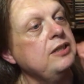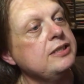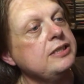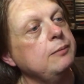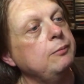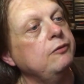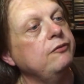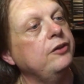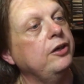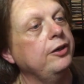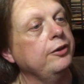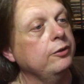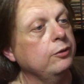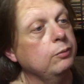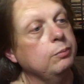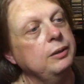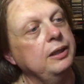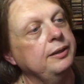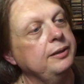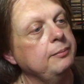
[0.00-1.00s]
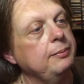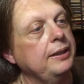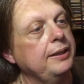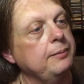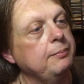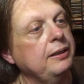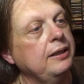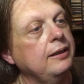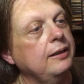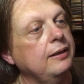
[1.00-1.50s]
first time on vinyl, blah blah blah
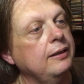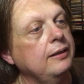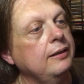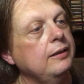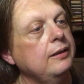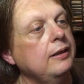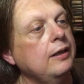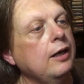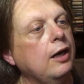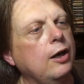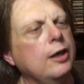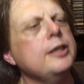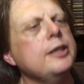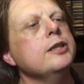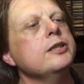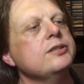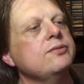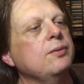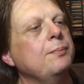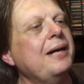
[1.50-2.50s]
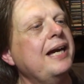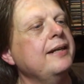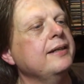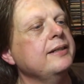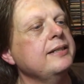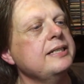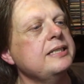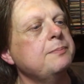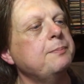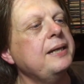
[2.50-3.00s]
blah. Highlights for band
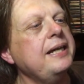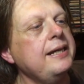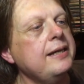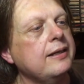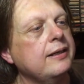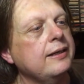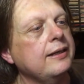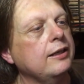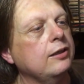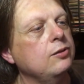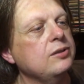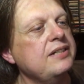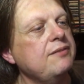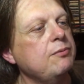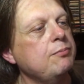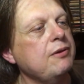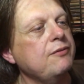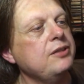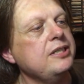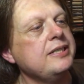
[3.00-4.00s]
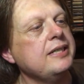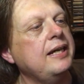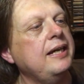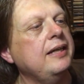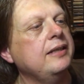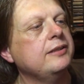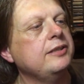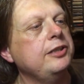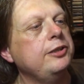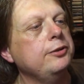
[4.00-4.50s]
at its peak, includes Every Breath You
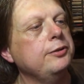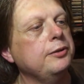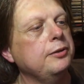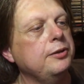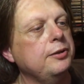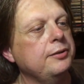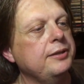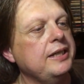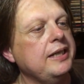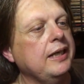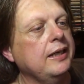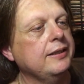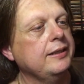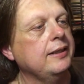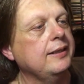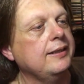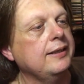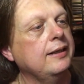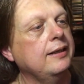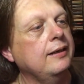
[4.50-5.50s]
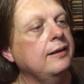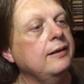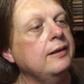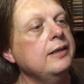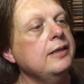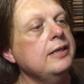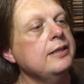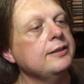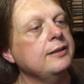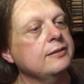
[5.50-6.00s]
Take, da do do do da da da da,
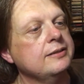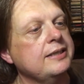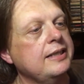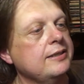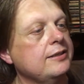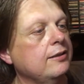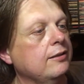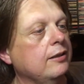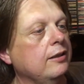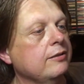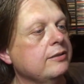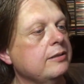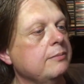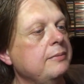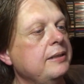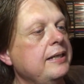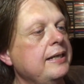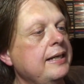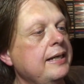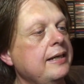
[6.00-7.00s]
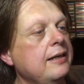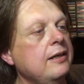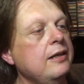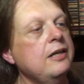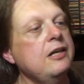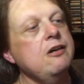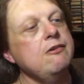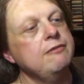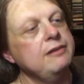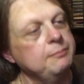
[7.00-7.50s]
Don't Stand So Close to Me,
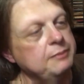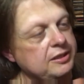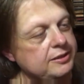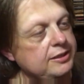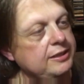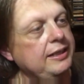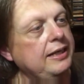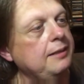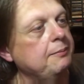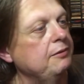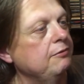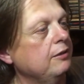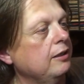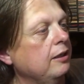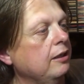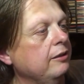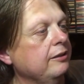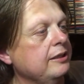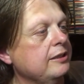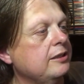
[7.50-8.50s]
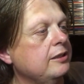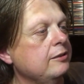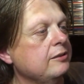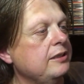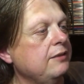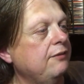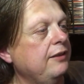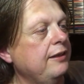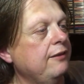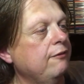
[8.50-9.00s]
remastered at Abbey Road,
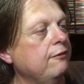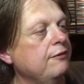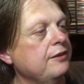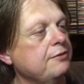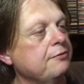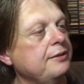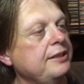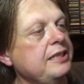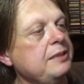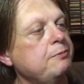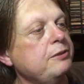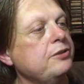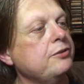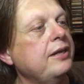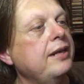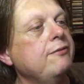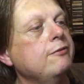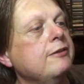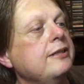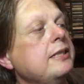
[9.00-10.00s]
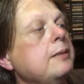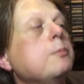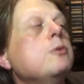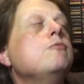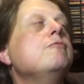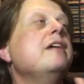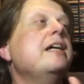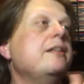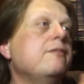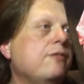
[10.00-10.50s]
exclusively for this release, pressed on heavyweight
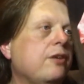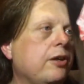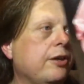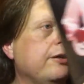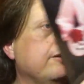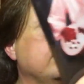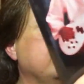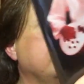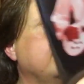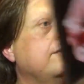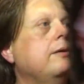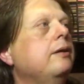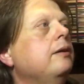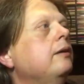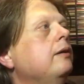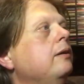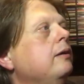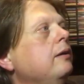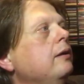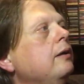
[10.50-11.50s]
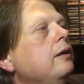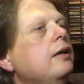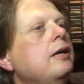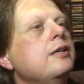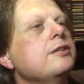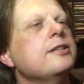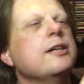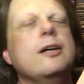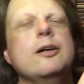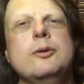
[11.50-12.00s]
double red vinyl.
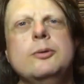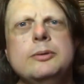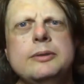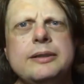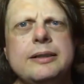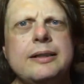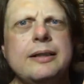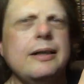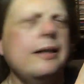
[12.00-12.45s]
So,